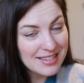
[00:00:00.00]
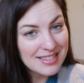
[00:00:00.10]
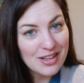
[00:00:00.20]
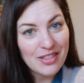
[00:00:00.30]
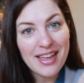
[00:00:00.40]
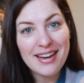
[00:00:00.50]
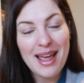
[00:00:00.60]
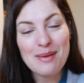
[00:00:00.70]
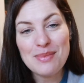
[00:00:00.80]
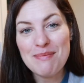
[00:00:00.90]
Until then,
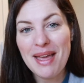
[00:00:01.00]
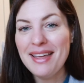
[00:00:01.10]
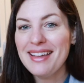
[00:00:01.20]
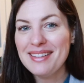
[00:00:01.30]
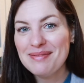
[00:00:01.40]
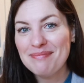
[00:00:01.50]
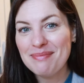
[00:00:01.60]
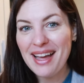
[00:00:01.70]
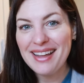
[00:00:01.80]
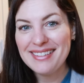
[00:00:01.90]
happy making.
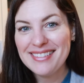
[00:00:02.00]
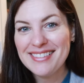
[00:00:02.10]
Bye.